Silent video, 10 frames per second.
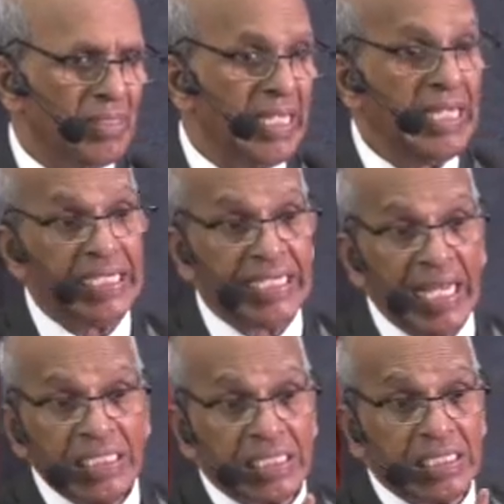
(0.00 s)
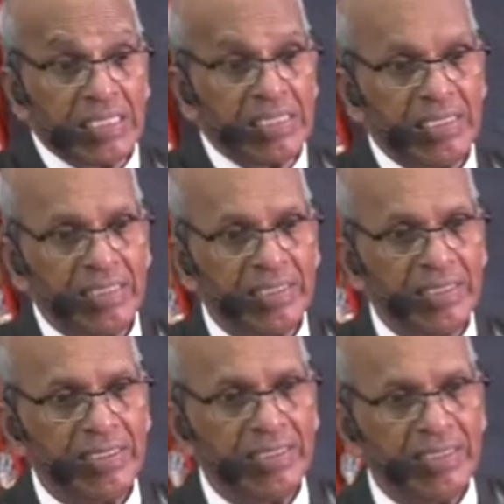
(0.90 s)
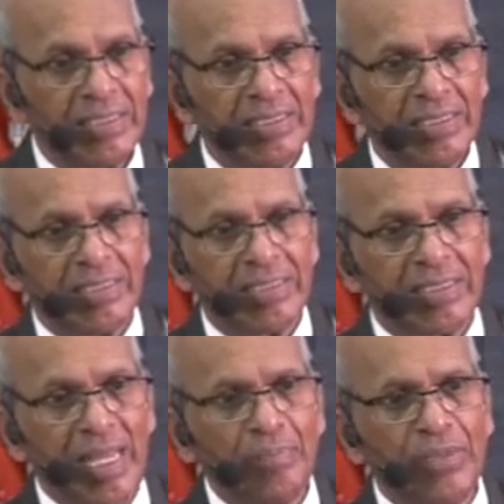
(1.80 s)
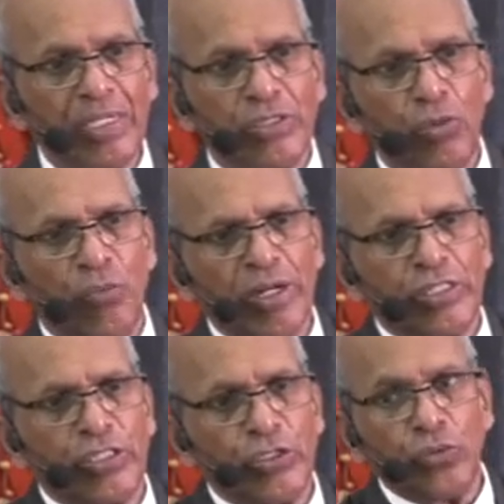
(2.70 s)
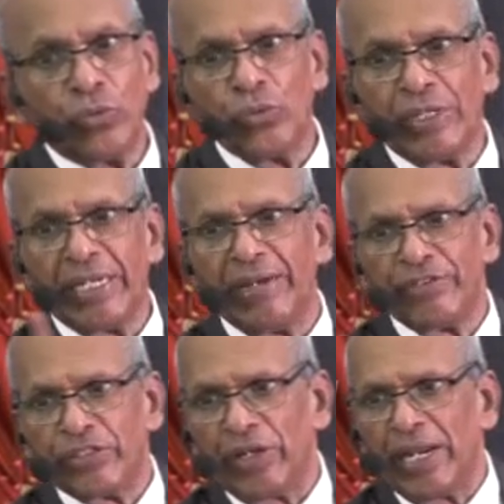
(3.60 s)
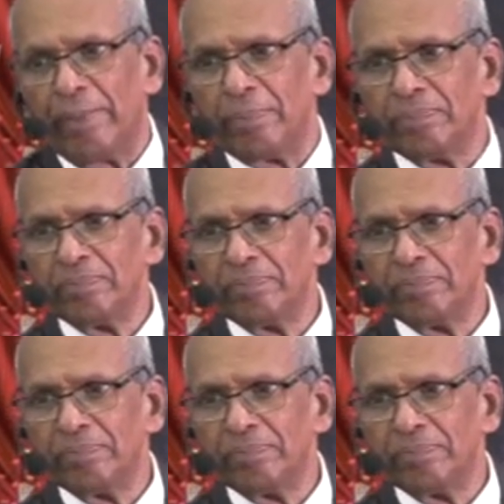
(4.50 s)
He does something to what you give to him.